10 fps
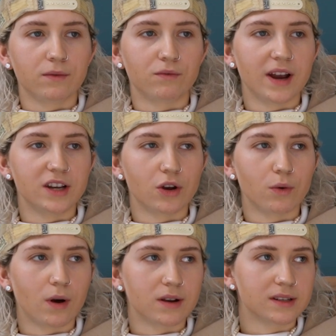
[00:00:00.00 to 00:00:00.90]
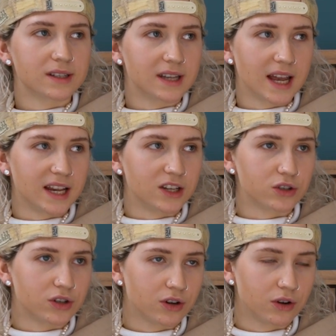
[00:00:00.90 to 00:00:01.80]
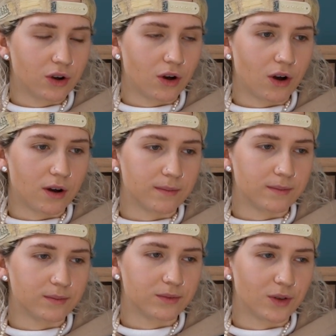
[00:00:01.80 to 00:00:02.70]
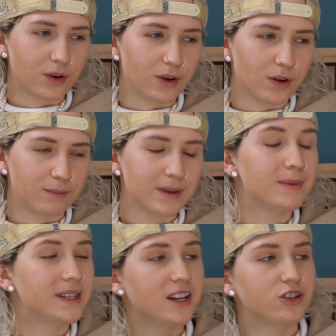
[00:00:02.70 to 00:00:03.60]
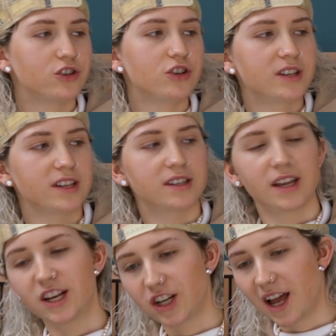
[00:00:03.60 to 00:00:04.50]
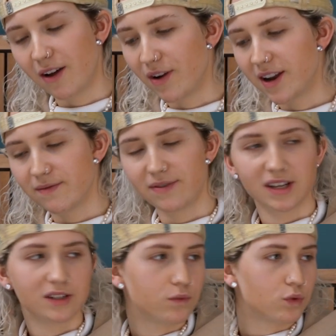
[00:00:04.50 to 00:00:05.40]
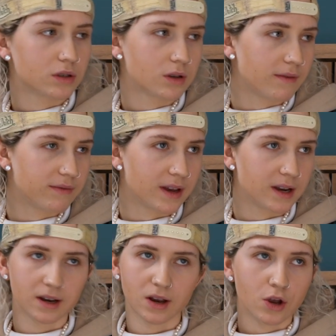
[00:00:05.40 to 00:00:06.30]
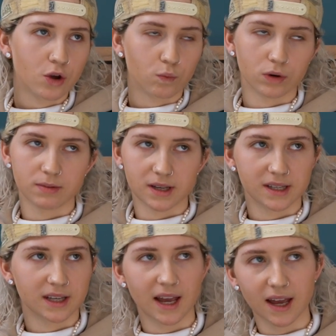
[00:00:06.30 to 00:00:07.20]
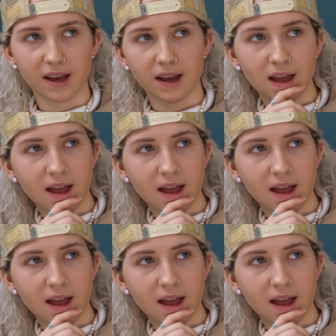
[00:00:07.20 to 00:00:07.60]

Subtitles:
Radio 1 stage, the BBC introducing stage at like Reading Festival or something would be sick.